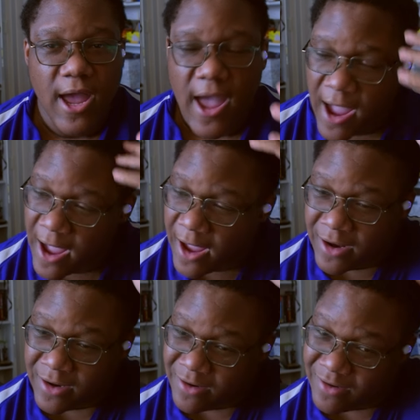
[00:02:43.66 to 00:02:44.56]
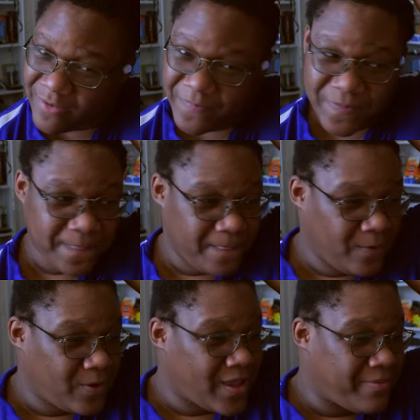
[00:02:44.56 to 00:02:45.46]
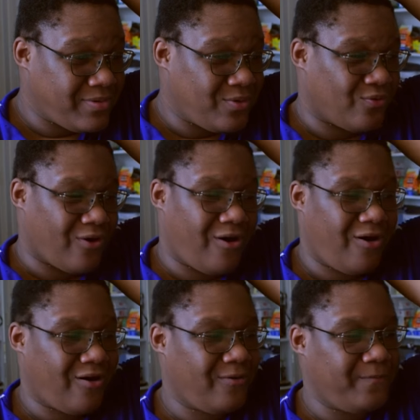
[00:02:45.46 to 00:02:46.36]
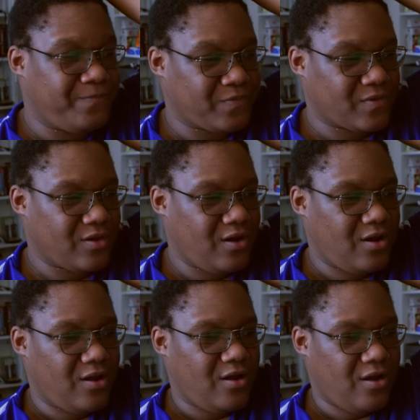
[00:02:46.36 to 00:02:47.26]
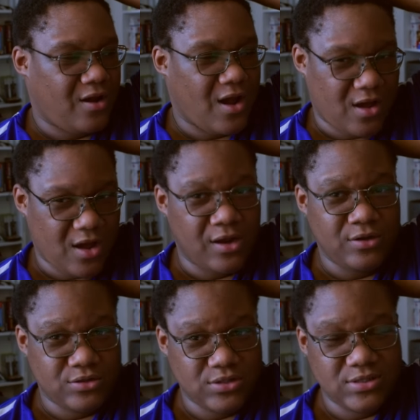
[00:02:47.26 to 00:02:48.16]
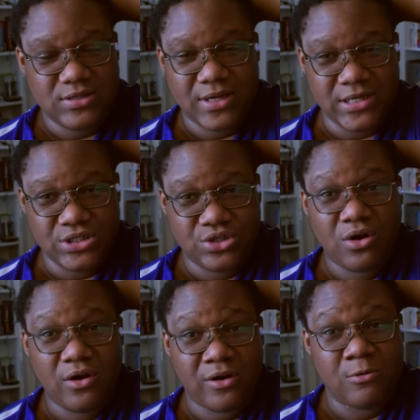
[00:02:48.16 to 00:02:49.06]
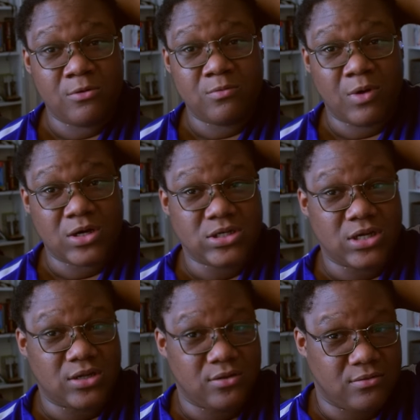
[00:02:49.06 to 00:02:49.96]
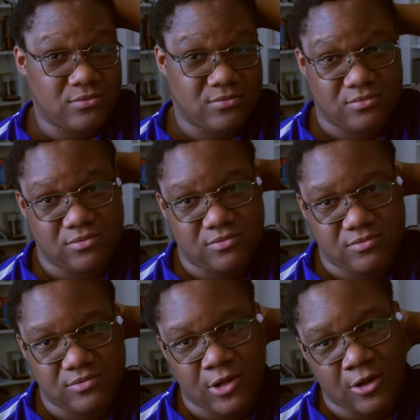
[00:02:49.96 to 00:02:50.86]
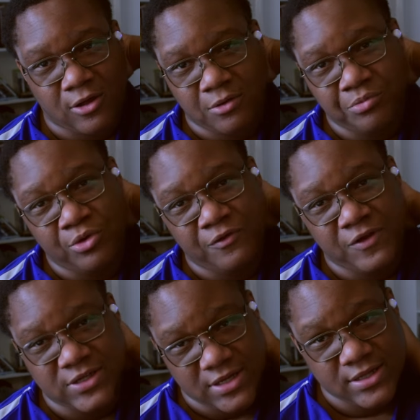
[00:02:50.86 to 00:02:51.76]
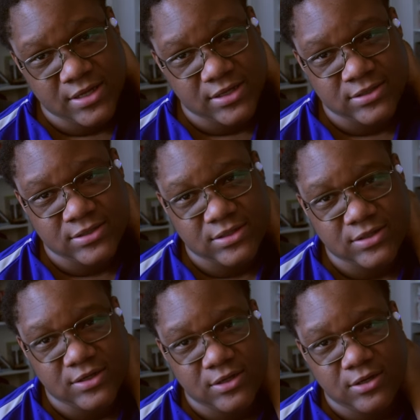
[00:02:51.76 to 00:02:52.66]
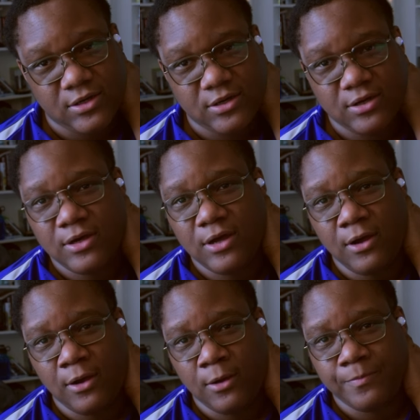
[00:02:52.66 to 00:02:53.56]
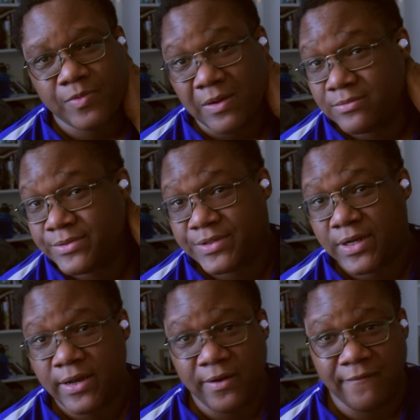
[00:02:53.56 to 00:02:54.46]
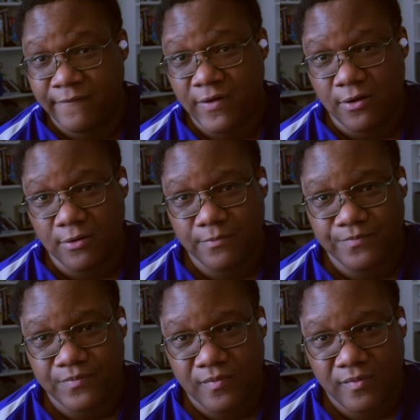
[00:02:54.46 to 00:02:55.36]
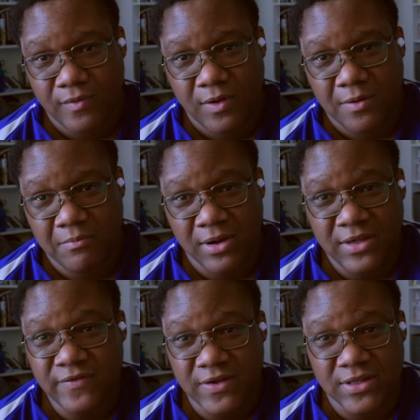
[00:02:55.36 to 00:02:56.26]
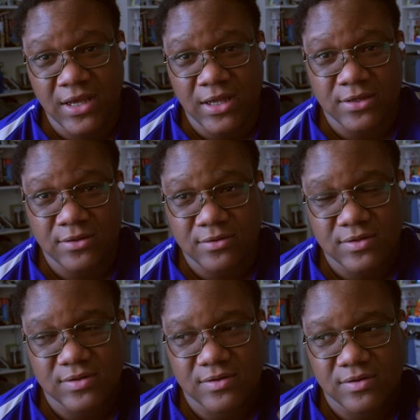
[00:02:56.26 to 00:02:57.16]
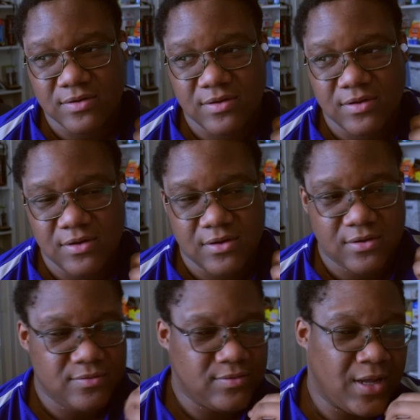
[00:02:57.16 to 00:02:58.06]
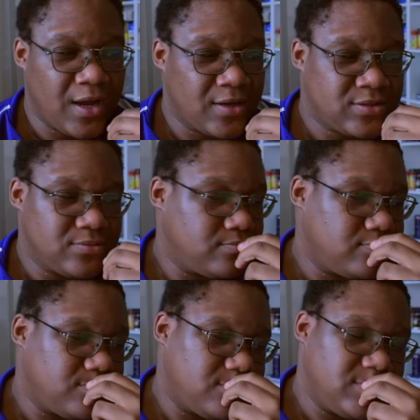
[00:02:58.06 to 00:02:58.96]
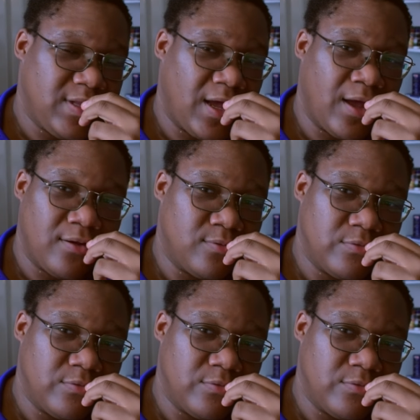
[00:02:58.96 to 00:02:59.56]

And don't get me wrong, I usually enjoy watching uh, movies like this. Uh, I'm studying film, but even then, that that